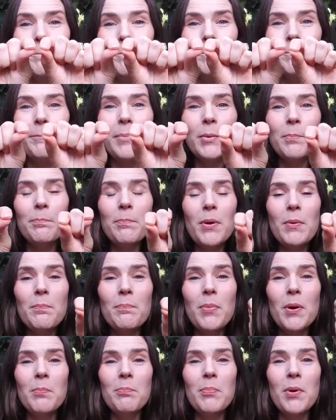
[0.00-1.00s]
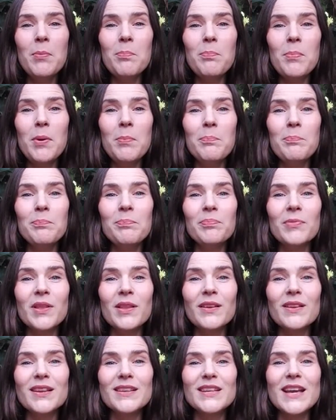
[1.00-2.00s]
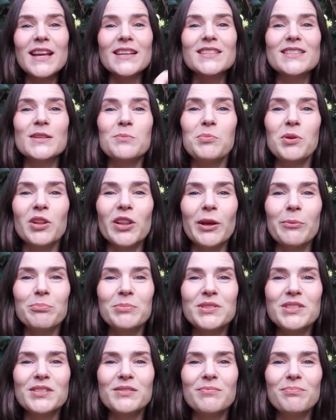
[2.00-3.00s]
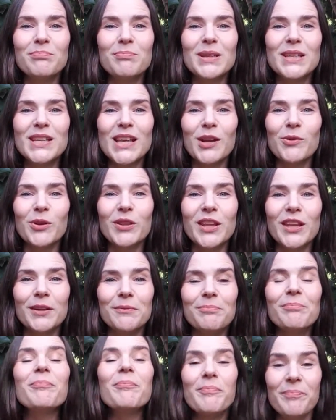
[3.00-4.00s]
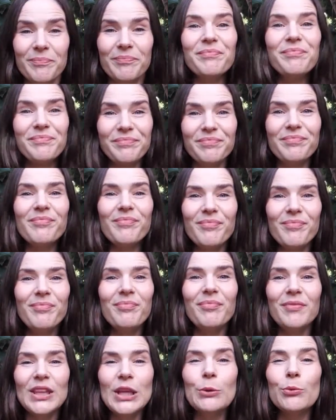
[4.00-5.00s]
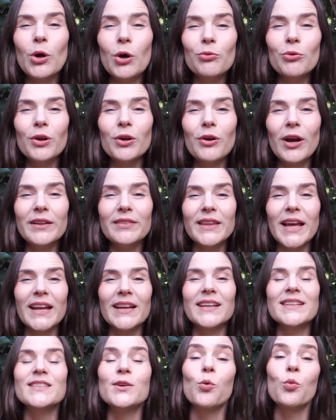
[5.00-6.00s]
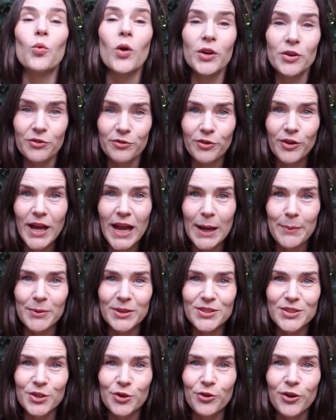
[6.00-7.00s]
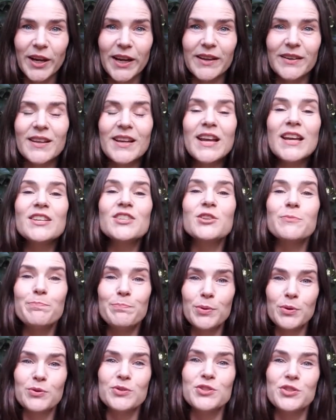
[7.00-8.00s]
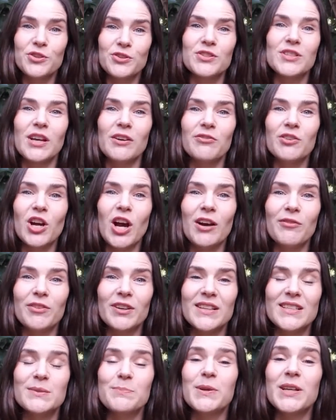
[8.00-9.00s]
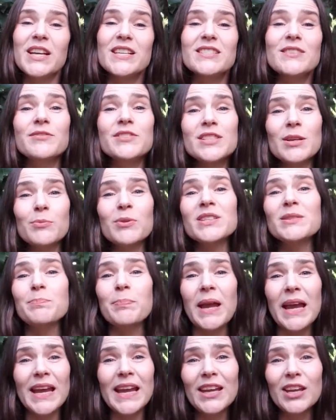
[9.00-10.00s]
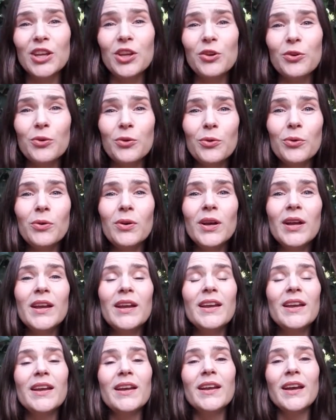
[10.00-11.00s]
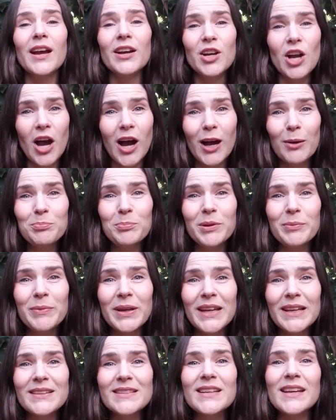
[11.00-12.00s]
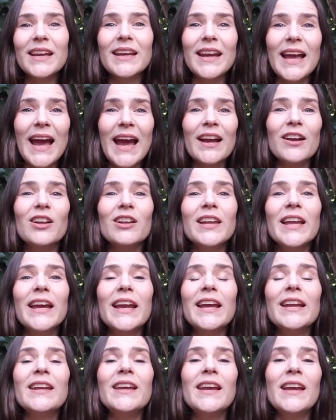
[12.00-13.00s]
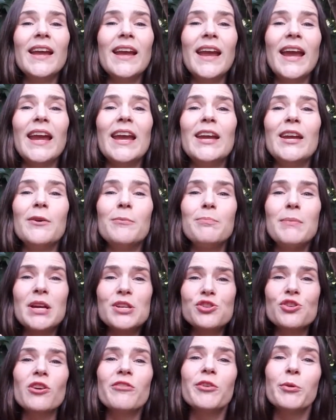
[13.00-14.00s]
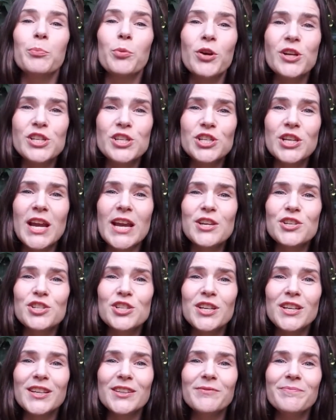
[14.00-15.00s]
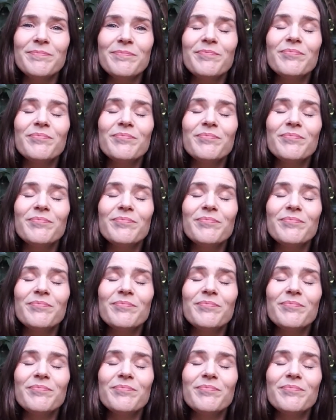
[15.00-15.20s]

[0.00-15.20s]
Boop, boop, boop, boop, boop. And zip your lips. Be done with it. You won't regret that. It's a wonderful habit to create to boost your self-confidence, because if someone's paying you a compliment, an accolade, a measure of appreciation,